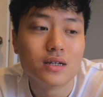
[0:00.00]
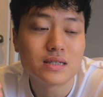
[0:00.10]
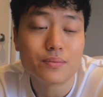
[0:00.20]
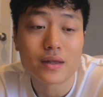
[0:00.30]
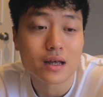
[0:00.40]

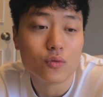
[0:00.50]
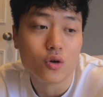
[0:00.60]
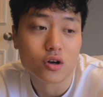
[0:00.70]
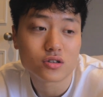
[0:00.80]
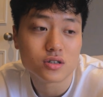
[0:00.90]
something that
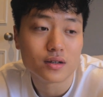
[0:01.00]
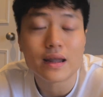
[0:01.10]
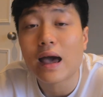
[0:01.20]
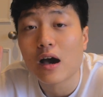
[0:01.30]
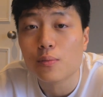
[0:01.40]
works
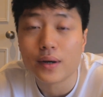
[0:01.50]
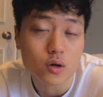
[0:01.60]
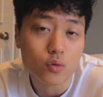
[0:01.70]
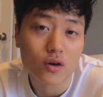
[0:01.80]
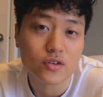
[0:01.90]
now might
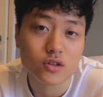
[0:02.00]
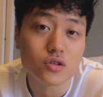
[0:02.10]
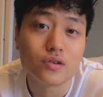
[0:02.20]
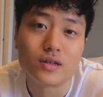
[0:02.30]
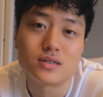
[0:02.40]
not work for you
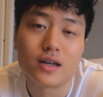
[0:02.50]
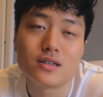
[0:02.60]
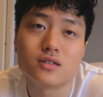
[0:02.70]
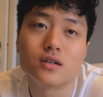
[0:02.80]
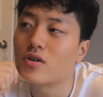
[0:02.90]
two years
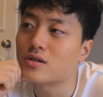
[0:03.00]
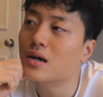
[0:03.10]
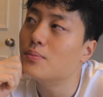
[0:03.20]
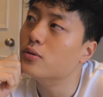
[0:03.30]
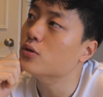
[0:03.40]
later. For
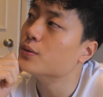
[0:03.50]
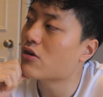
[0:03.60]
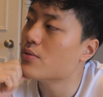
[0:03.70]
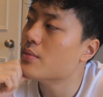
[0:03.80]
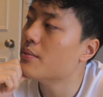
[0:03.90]
example, I
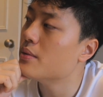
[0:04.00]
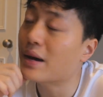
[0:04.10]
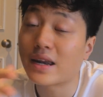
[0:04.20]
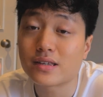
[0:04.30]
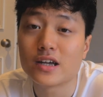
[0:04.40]
remember
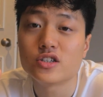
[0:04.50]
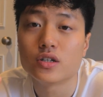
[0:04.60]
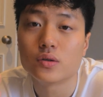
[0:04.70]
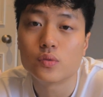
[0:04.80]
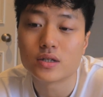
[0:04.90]

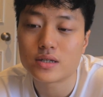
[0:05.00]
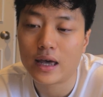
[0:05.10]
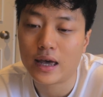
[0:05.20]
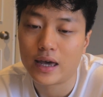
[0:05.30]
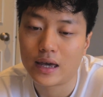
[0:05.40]
meditation was
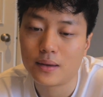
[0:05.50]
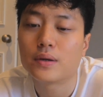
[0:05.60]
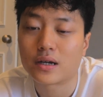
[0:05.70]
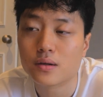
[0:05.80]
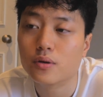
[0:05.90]
a
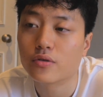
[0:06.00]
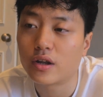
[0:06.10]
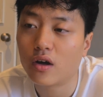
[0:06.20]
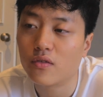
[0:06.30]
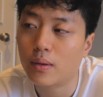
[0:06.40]
big
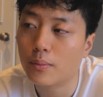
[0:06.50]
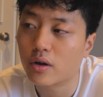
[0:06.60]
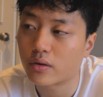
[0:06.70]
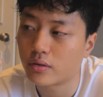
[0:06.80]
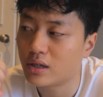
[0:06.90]
component of my
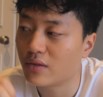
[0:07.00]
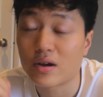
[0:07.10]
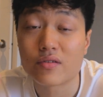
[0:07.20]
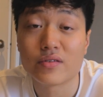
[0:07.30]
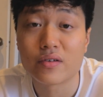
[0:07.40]
morning routine
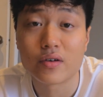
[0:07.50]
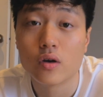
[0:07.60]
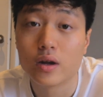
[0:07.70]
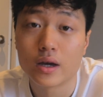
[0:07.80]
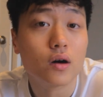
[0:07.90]
very, very
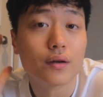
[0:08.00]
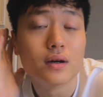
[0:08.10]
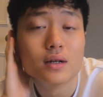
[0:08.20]
early on.